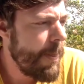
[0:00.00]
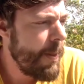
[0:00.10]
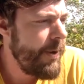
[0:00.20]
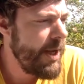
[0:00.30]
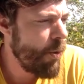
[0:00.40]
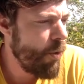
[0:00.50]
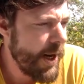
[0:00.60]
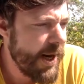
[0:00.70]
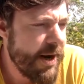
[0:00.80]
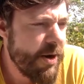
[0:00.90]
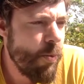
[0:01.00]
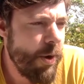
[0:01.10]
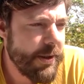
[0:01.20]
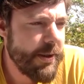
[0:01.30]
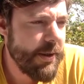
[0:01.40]
be aware
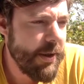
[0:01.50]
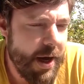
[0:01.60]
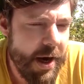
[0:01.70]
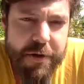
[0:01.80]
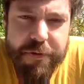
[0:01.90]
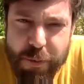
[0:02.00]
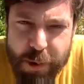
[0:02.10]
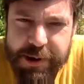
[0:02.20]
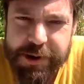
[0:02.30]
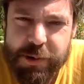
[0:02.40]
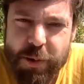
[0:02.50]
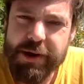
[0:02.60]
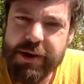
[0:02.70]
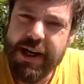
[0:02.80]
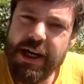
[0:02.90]
what life wants,
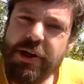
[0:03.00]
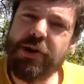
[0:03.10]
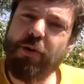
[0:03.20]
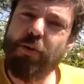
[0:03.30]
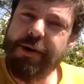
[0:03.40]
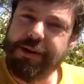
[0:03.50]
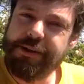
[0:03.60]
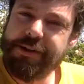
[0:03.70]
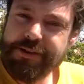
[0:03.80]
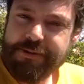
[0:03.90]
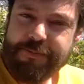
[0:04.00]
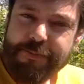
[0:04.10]
what nature wants.